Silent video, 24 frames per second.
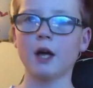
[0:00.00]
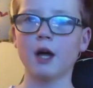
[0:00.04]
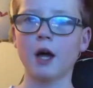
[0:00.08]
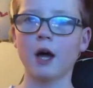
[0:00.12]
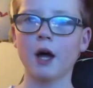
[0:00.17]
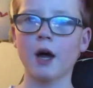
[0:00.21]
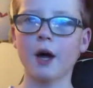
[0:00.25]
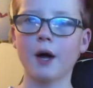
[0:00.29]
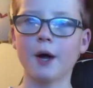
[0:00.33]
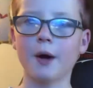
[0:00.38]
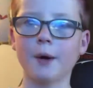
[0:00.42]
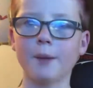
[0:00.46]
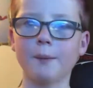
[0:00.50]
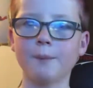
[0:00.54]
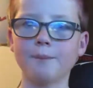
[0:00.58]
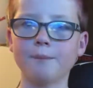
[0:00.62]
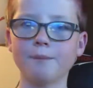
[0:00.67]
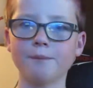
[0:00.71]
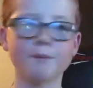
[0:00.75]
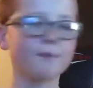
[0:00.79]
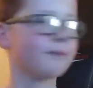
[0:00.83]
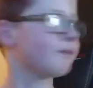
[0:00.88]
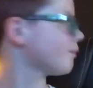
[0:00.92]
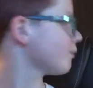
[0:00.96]
and
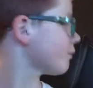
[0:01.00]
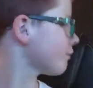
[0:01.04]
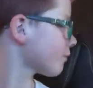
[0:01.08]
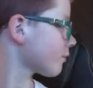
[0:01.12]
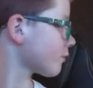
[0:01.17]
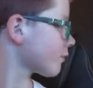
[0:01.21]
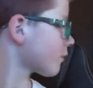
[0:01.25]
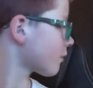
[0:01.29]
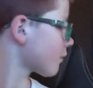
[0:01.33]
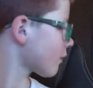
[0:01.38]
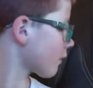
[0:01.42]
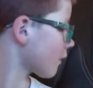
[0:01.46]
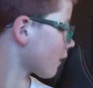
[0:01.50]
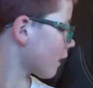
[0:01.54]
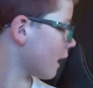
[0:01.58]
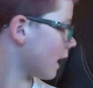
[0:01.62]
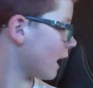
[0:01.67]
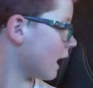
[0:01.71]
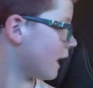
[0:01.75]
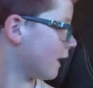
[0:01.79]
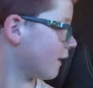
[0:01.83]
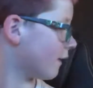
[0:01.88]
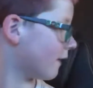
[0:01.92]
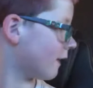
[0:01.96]

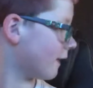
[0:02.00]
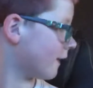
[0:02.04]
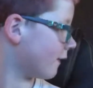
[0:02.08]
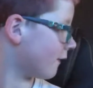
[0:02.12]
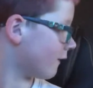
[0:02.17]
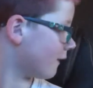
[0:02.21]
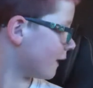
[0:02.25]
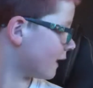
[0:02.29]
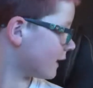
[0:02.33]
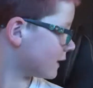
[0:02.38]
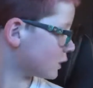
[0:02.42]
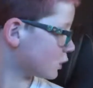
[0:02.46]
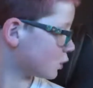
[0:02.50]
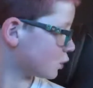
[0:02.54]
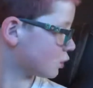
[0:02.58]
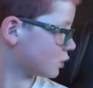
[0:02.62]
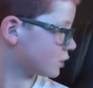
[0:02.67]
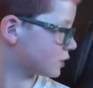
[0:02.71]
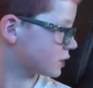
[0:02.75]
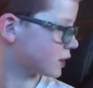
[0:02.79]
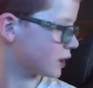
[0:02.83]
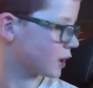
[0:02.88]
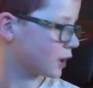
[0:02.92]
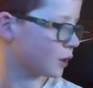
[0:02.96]
then there's
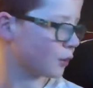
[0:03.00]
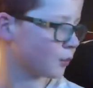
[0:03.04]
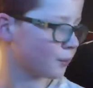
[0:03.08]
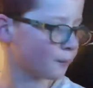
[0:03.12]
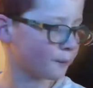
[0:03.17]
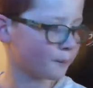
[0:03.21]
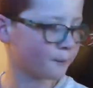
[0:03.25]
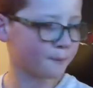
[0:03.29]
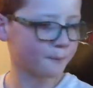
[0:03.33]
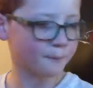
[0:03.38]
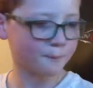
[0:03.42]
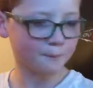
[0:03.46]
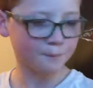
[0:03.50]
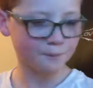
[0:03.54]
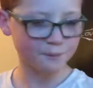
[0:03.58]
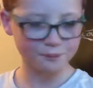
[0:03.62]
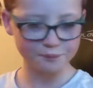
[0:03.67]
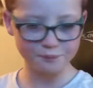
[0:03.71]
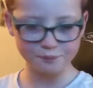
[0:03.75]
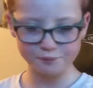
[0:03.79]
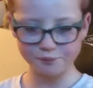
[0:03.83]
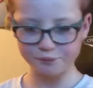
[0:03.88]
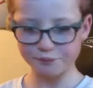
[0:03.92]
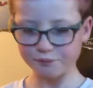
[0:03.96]
also
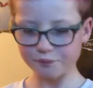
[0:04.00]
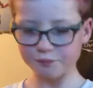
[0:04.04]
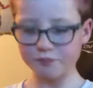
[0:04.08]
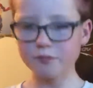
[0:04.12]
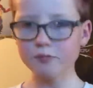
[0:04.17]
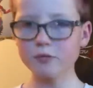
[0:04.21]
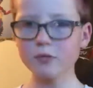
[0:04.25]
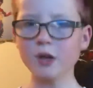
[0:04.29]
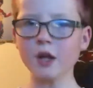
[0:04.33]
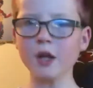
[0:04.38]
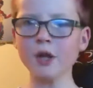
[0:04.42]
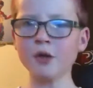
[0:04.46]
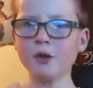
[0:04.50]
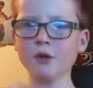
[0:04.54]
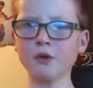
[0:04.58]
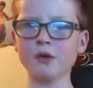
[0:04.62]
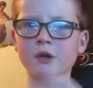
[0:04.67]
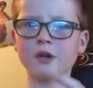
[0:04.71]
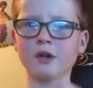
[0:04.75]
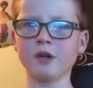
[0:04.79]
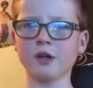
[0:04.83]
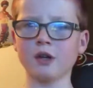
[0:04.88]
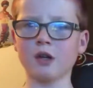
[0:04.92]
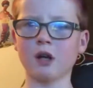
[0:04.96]
you
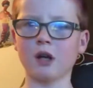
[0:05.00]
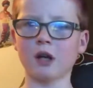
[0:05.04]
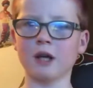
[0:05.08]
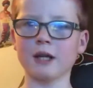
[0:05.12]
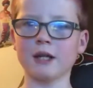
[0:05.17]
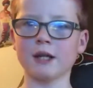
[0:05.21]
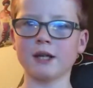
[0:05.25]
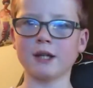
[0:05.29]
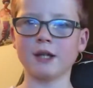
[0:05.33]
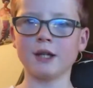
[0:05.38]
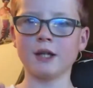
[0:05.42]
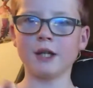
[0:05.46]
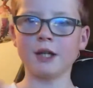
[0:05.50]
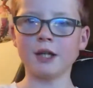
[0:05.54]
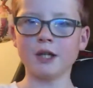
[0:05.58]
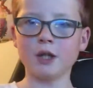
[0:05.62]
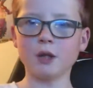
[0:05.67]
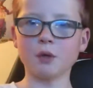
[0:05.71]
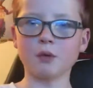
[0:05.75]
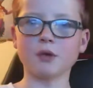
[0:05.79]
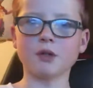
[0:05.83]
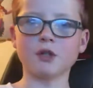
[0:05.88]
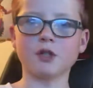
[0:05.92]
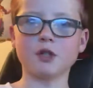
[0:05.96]

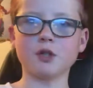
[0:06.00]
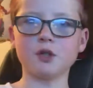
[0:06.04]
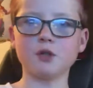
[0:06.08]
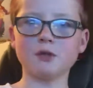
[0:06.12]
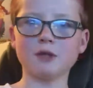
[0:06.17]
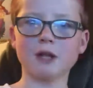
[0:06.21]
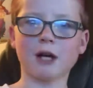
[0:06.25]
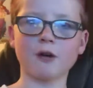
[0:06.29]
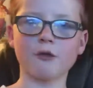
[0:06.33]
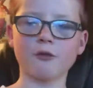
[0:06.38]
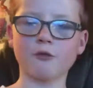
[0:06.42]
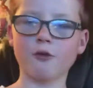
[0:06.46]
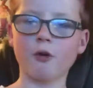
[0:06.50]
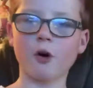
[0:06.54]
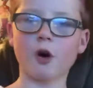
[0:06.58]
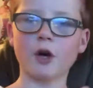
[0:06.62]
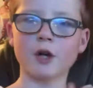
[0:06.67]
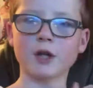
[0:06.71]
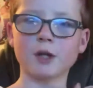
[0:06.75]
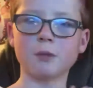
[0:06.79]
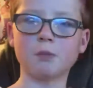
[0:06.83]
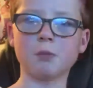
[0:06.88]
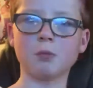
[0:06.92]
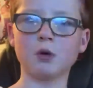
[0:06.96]
can choose how far
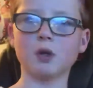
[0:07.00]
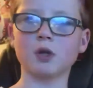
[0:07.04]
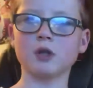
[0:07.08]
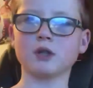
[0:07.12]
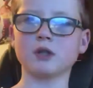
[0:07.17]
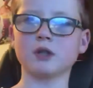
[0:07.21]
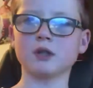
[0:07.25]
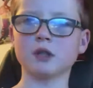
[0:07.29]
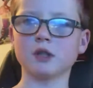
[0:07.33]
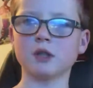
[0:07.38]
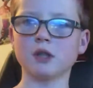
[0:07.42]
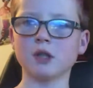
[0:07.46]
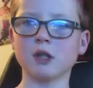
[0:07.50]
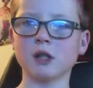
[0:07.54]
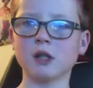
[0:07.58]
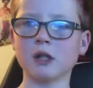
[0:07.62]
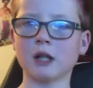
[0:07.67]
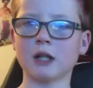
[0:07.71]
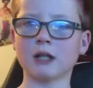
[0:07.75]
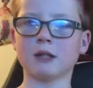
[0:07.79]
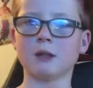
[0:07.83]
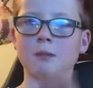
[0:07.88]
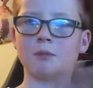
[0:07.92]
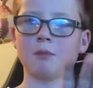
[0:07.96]
you push,
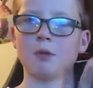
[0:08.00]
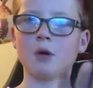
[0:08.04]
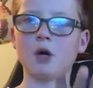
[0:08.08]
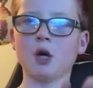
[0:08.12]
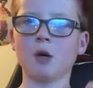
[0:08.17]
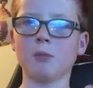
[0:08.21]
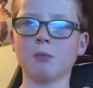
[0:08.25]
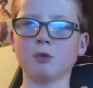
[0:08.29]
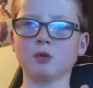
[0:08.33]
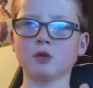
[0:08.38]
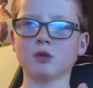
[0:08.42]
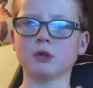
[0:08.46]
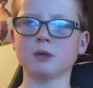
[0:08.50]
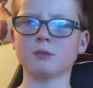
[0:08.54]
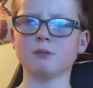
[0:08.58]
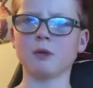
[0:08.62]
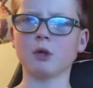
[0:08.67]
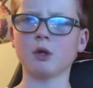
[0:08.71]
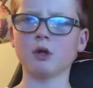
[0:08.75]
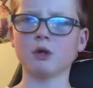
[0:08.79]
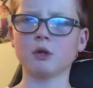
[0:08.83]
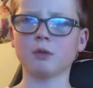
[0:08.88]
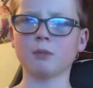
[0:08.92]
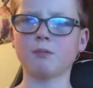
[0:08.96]
like the purple
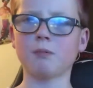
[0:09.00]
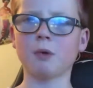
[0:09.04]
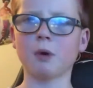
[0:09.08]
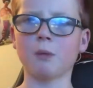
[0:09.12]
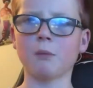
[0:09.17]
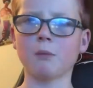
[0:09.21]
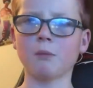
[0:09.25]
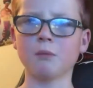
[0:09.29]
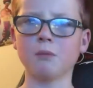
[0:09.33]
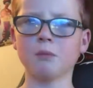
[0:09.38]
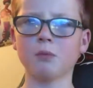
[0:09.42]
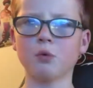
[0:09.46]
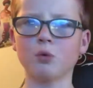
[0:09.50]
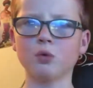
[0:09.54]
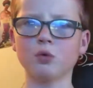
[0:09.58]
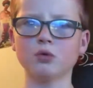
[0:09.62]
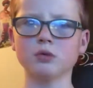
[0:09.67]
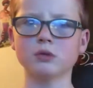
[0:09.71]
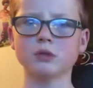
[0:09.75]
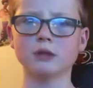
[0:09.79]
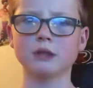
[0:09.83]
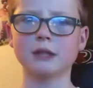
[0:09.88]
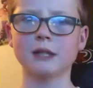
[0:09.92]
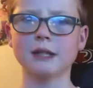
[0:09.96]
smoke bomb ball
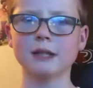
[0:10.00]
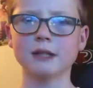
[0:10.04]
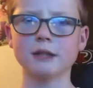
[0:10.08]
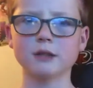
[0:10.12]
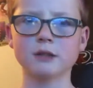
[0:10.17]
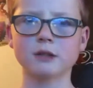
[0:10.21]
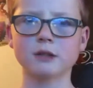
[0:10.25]
thing.